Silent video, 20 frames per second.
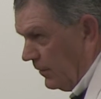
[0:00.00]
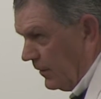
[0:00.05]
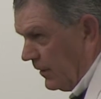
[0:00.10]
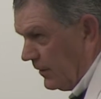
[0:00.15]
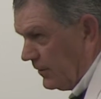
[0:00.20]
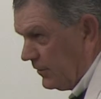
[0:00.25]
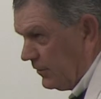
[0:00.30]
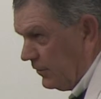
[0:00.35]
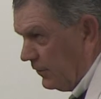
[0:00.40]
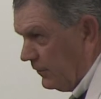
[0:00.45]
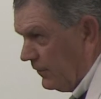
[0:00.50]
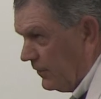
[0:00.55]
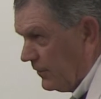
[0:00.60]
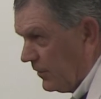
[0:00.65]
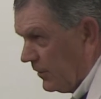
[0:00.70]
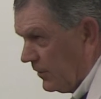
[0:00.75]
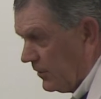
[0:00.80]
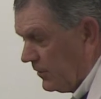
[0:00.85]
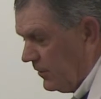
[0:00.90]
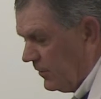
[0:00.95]
when I served as
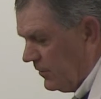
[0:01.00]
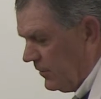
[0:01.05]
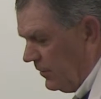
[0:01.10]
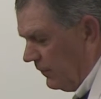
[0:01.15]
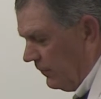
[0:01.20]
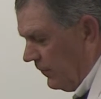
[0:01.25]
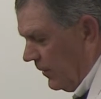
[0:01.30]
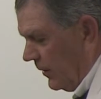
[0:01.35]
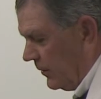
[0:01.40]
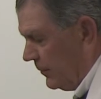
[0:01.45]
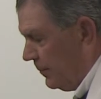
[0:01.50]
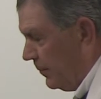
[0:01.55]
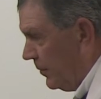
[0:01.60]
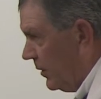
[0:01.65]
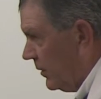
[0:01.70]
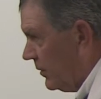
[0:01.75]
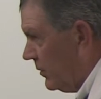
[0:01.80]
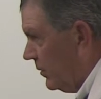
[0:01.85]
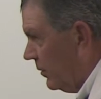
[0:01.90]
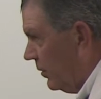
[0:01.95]
an assistant vice
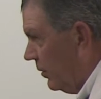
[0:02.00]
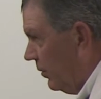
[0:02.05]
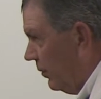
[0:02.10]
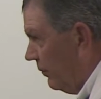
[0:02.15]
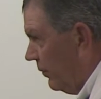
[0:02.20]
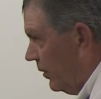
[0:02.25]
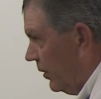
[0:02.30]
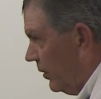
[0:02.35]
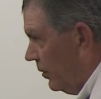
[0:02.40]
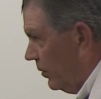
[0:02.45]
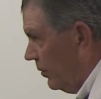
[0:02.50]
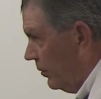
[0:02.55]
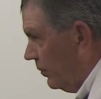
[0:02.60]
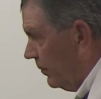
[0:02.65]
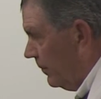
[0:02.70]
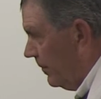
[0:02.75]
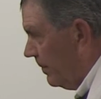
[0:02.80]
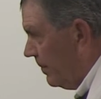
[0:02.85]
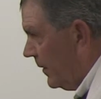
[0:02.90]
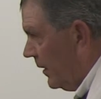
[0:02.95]
president at
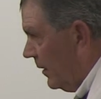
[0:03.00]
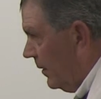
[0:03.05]
UVU,